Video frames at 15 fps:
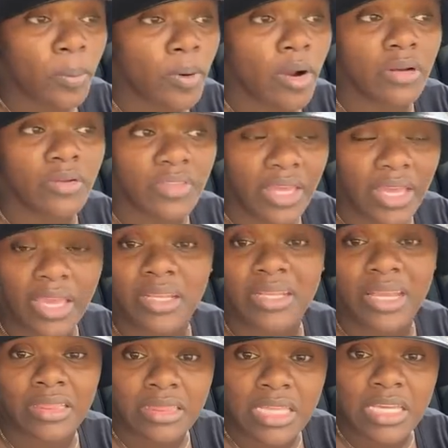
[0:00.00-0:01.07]
part of the head
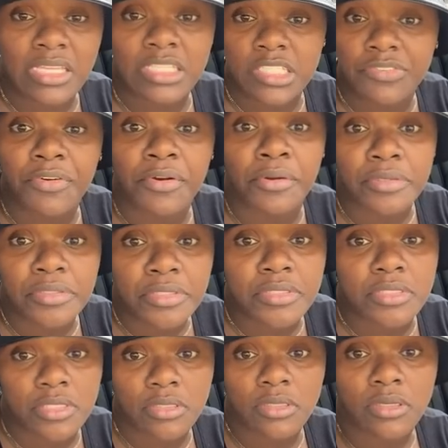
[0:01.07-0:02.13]
that thins
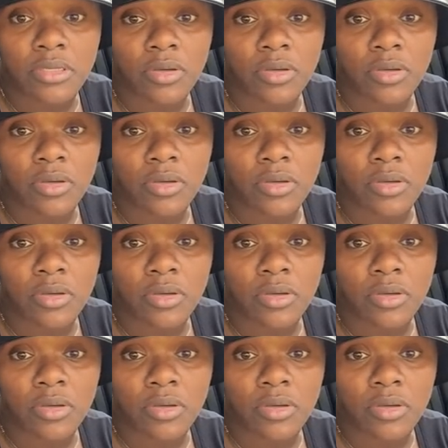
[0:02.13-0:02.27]
first